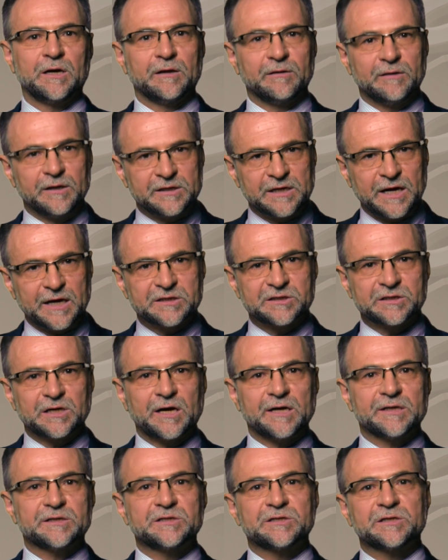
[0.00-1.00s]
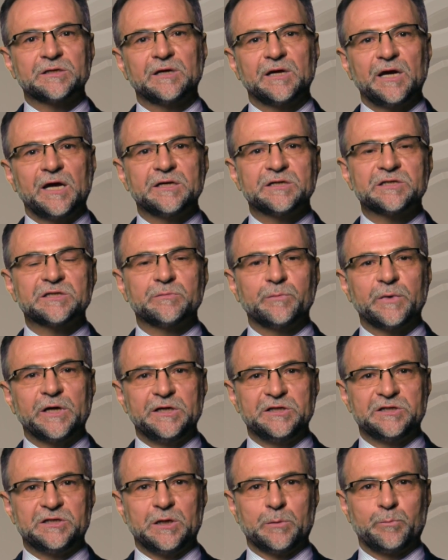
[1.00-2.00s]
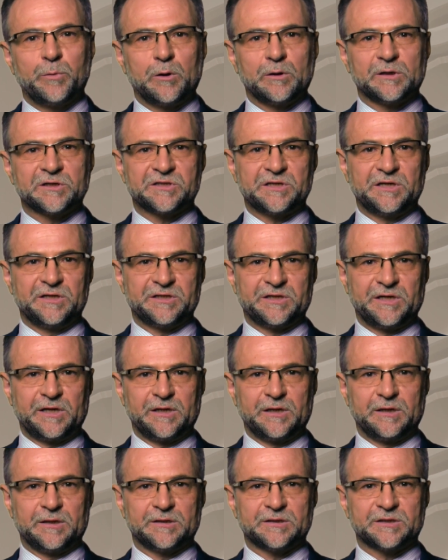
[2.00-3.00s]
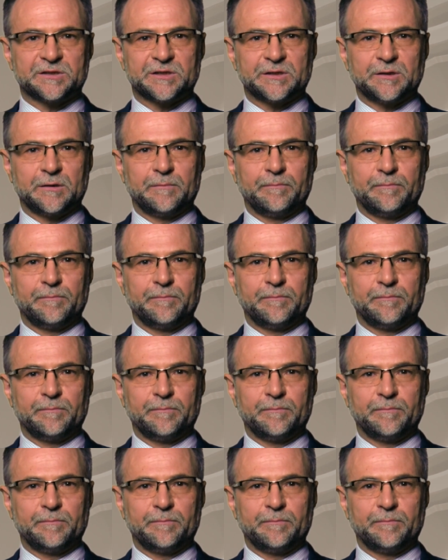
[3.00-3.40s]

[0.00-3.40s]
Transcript: the tax cuts, and some easier policy settings.